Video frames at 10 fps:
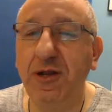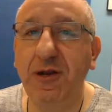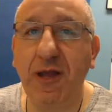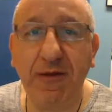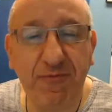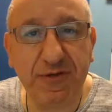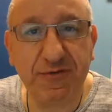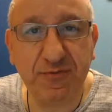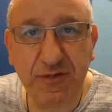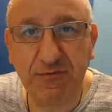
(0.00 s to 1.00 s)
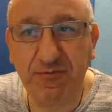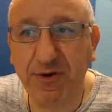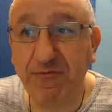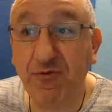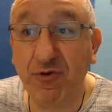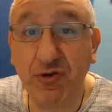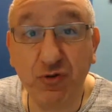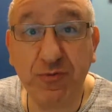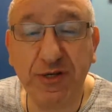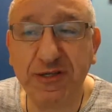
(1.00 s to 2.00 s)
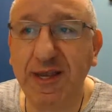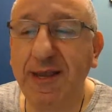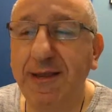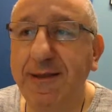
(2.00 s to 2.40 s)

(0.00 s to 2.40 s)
life was different for humans,